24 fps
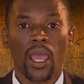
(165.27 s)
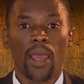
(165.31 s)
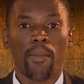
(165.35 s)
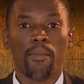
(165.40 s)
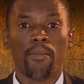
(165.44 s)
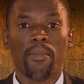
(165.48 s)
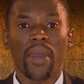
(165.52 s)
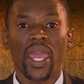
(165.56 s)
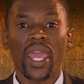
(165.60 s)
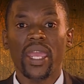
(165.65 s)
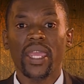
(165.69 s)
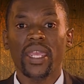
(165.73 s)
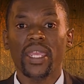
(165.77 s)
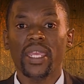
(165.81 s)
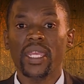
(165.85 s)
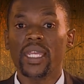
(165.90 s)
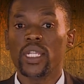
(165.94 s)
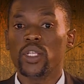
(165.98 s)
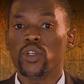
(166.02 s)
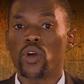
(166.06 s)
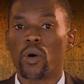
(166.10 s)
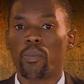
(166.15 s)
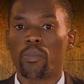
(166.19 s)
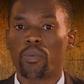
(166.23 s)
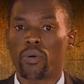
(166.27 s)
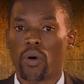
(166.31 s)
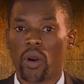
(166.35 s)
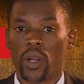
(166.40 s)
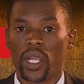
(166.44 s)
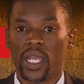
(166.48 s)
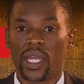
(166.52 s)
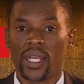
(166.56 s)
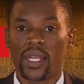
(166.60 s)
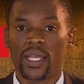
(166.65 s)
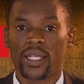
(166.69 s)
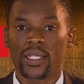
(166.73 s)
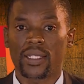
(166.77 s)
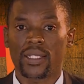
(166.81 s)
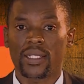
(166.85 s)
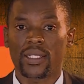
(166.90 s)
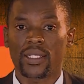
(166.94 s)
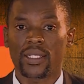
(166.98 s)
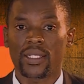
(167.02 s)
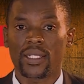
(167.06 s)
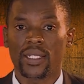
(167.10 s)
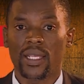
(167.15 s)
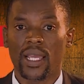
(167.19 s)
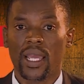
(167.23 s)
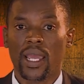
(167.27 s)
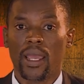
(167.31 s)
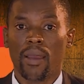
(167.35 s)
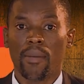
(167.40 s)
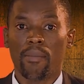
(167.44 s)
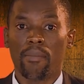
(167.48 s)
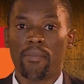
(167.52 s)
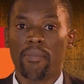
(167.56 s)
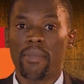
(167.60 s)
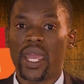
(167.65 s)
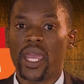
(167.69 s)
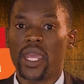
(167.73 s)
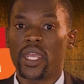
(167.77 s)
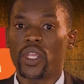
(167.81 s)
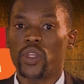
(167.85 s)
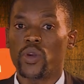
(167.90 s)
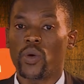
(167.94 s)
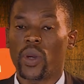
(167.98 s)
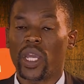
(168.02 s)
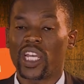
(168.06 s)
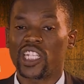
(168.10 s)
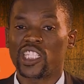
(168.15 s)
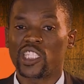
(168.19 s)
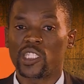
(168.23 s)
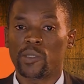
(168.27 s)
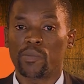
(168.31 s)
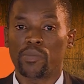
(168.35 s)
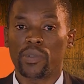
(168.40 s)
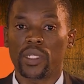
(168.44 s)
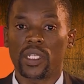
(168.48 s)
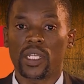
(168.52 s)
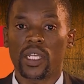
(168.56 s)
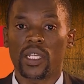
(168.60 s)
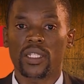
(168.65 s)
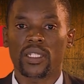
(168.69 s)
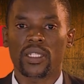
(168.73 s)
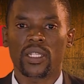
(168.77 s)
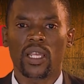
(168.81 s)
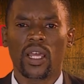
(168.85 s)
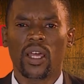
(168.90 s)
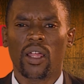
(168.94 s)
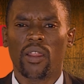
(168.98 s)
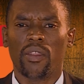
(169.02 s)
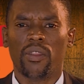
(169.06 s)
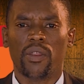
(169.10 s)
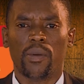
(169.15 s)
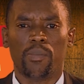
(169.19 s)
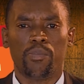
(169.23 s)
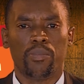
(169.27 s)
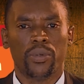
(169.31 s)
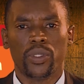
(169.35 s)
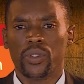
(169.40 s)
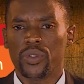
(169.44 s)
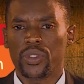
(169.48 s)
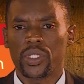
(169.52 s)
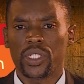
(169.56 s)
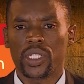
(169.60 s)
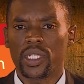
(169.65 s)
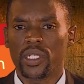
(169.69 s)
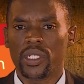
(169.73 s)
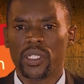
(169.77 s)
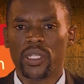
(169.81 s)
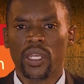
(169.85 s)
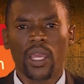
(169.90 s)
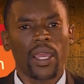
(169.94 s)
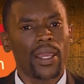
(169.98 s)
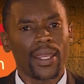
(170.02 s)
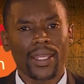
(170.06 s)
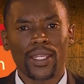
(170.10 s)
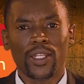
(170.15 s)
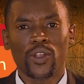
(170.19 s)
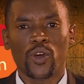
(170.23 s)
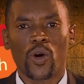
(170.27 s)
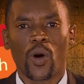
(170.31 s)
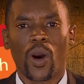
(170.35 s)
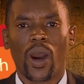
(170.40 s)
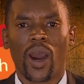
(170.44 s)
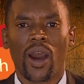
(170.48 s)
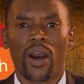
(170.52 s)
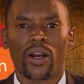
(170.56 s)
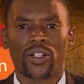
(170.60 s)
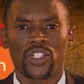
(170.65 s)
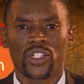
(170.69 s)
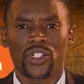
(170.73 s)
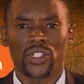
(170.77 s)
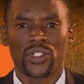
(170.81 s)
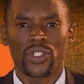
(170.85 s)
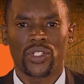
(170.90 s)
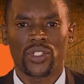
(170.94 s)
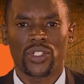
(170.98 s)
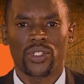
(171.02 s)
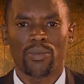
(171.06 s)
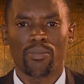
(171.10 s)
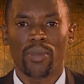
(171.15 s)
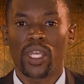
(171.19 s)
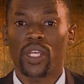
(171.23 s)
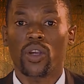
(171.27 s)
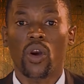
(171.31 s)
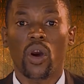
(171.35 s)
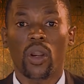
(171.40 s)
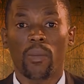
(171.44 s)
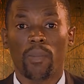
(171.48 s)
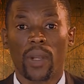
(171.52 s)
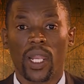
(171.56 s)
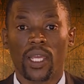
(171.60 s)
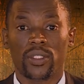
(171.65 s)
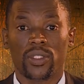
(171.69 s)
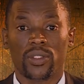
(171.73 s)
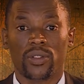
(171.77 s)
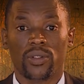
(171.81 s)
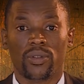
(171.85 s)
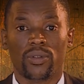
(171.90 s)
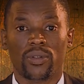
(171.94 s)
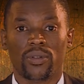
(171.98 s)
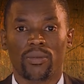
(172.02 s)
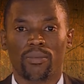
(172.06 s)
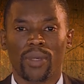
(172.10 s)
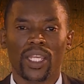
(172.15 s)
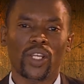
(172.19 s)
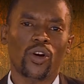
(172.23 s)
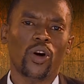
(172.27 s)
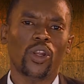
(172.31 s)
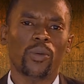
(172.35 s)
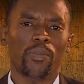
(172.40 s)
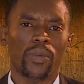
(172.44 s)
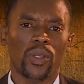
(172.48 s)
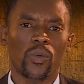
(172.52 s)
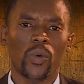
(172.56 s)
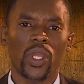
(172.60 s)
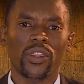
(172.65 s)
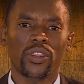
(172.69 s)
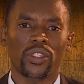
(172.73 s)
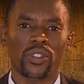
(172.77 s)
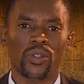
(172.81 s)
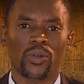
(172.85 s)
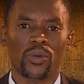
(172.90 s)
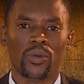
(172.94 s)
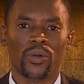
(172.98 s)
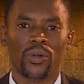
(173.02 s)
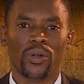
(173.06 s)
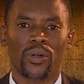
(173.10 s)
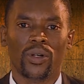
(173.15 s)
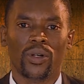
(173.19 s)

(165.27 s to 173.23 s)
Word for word: May in your brokenness, may you experience the beauty in your ash. May God bless you. May God be with you.